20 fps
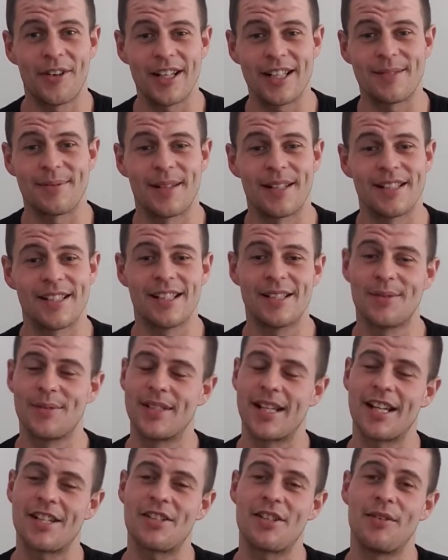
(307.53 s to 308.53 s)
expenses
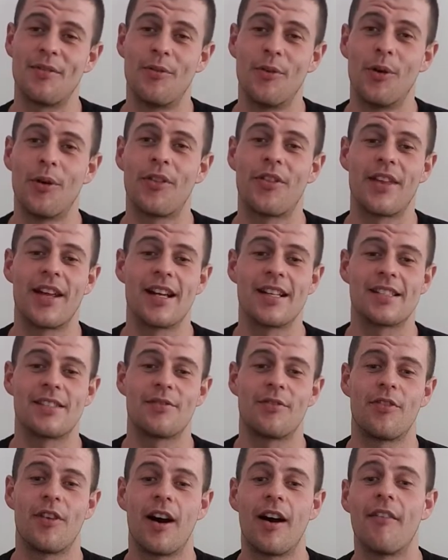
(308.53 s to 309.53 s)
was actually
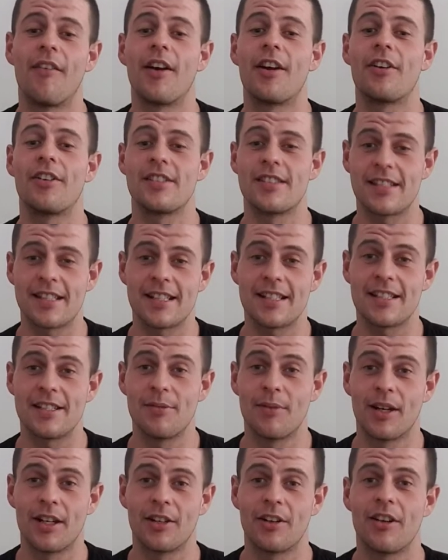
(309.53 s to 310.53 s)

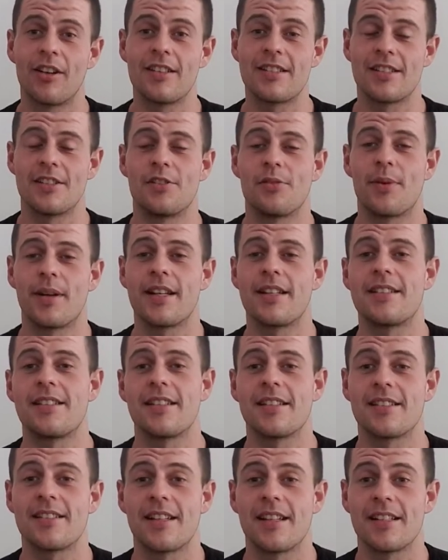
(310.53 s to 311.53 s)

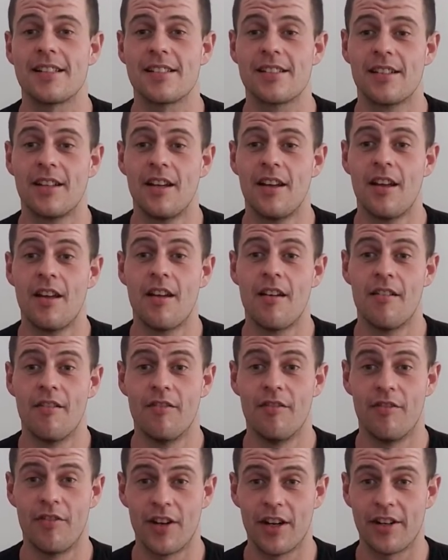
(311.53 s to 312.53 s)
$4,561.26.
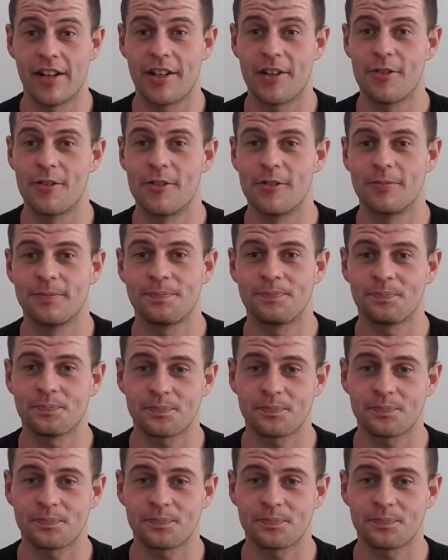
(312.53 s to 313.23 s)
Very cool.